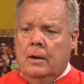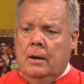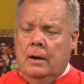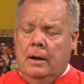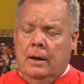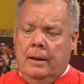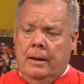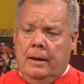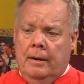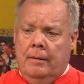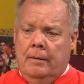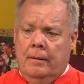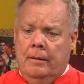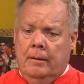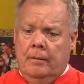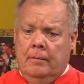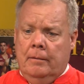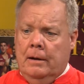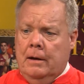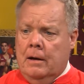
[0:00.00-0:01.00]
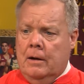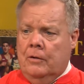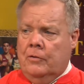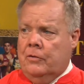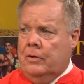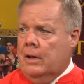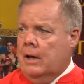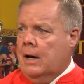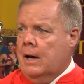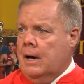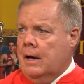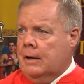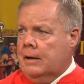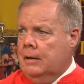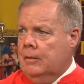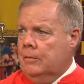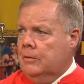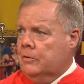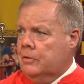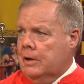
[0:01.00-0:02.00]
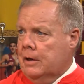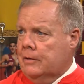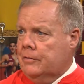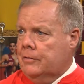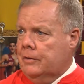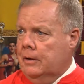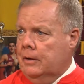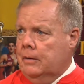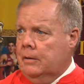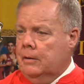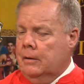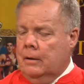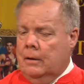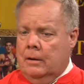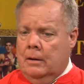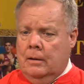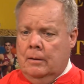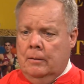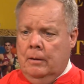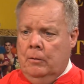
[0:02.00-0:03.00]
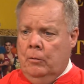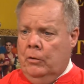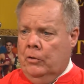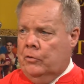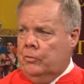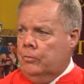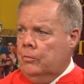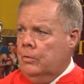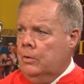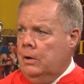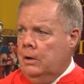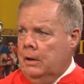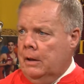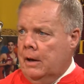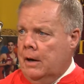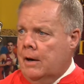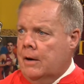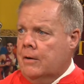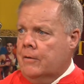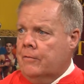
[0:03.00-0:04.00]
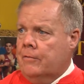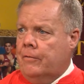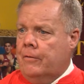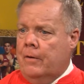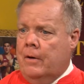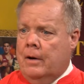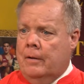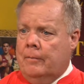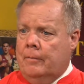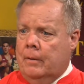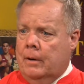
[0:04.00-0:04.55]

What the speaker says: And then in regards to the hockey, it was excellent. It was really hard fought.